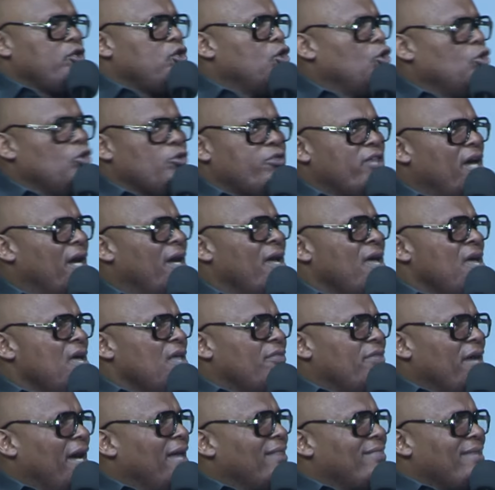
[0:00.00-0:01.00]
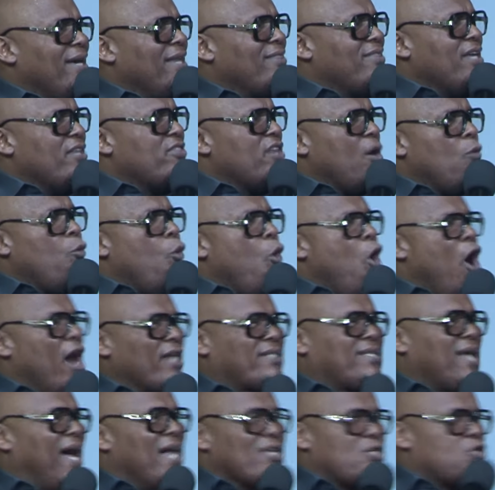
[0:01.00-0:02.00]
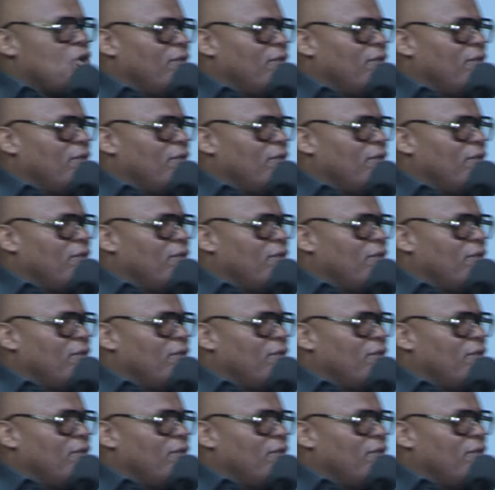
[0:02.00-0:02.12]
you the, the, the, the, the waters